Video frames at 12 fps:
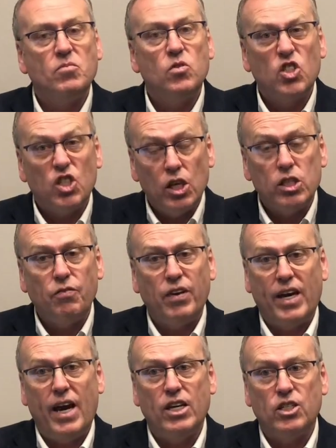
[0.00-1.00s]

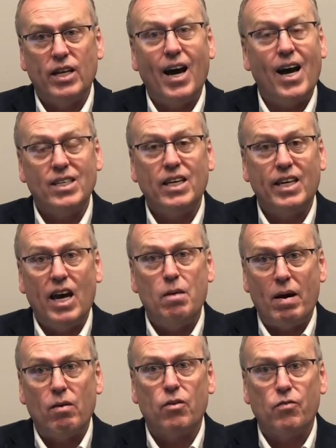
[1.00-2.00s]
certification as it came
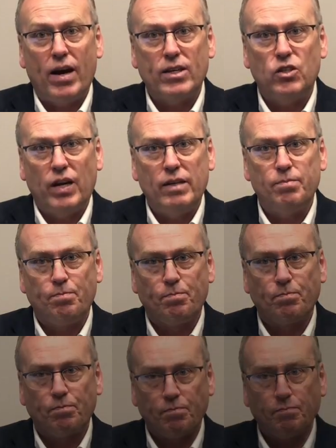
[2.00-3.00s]
out of the factory. Instead
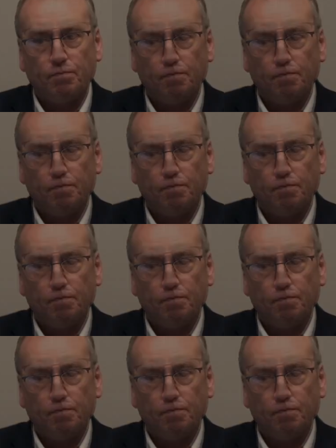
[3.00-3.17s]
of talking